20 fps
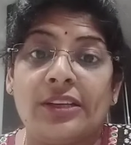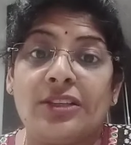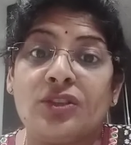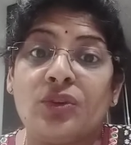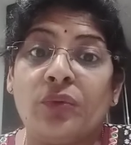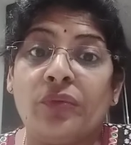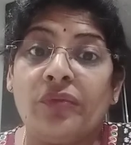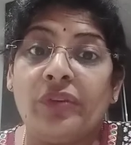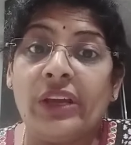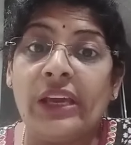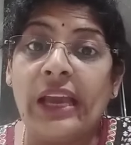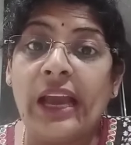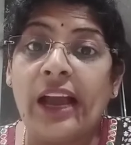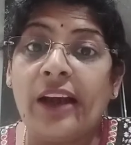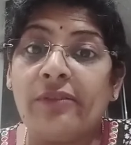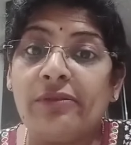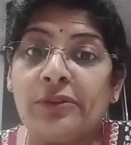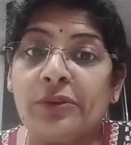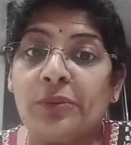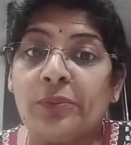So we
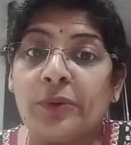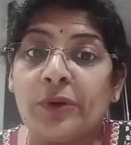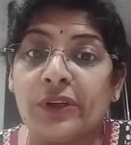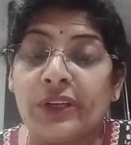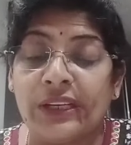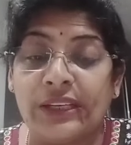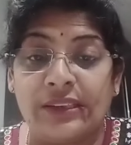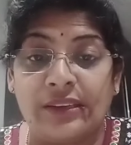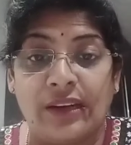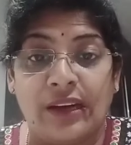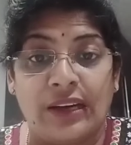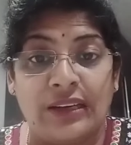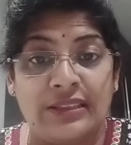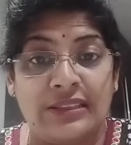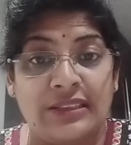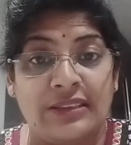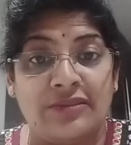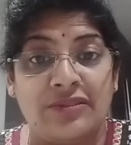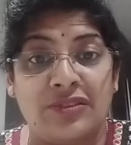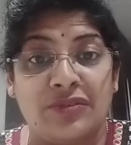have to protect
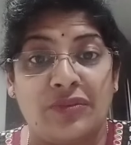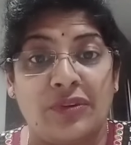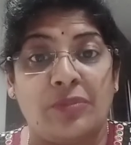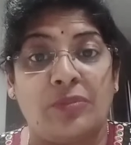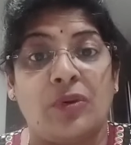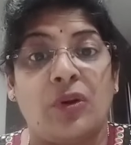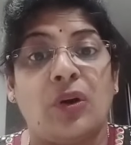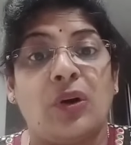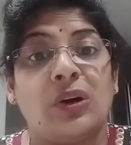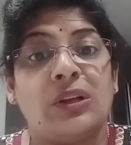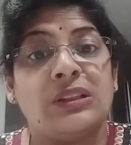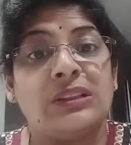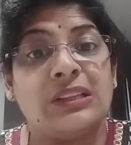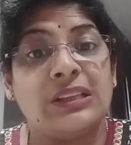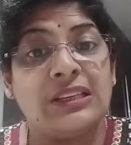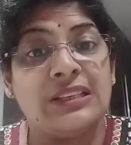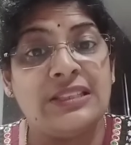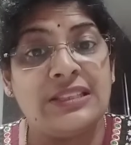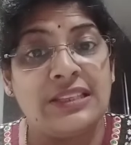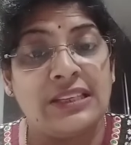ourselves from all
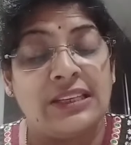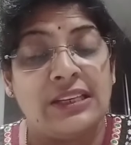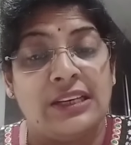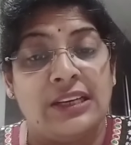these